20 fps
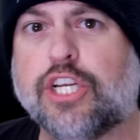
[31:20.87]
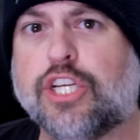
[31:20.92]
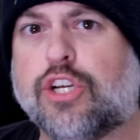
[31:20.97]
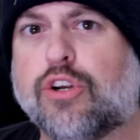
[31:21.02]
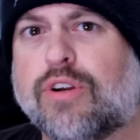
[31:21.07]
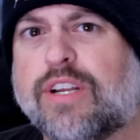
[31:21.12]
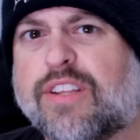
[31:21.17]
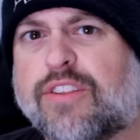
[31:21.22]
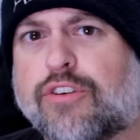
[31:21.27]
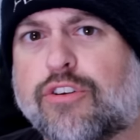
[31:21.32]

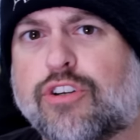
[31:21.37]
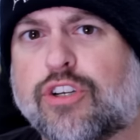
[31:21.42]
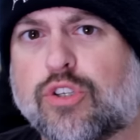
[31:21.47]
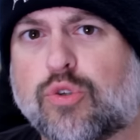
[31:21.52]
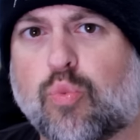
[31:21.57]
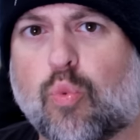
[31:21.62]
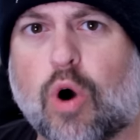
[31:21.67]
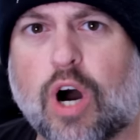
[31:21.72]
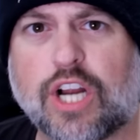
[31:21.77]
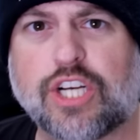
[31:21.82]
you're either
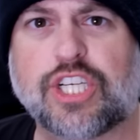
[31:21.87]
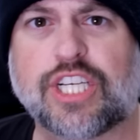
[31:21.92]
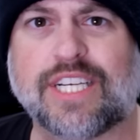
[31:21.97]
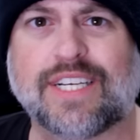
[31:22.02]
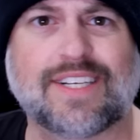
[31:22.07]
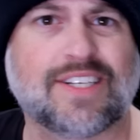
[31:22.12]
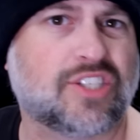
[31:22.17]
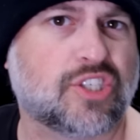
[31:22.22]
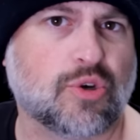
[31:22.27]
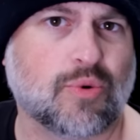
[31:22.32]
just watching
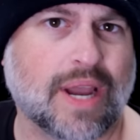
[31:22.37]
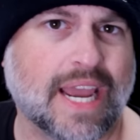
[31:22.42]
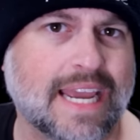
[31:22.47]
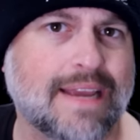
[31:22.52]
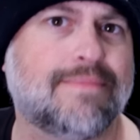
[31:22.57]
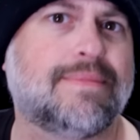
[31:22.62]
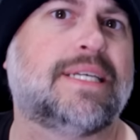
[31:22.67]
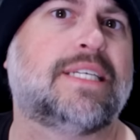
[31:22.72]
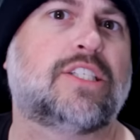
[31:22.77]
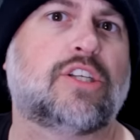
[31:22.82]
it because you
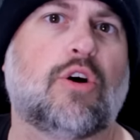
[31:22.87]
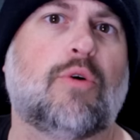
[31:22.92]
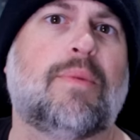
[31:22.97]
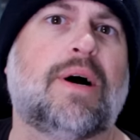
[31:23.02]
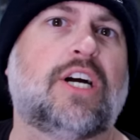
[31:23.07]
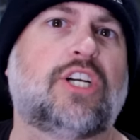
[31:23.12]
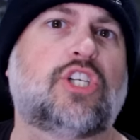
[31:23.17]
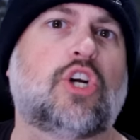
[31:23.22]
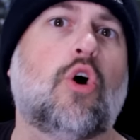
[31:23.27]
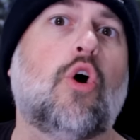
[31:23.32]
hate me so
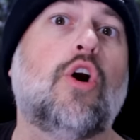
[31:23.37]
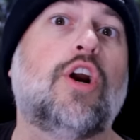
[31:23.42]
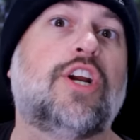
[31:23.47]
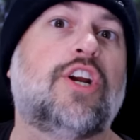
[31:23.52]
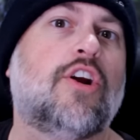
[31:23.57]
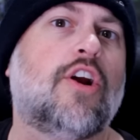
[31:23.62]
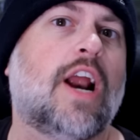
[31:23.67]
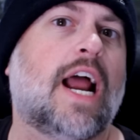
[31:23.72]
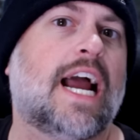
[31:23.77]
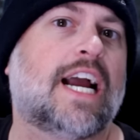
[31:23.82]
much, or
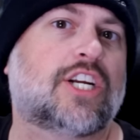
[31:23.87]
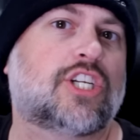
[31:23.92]
you're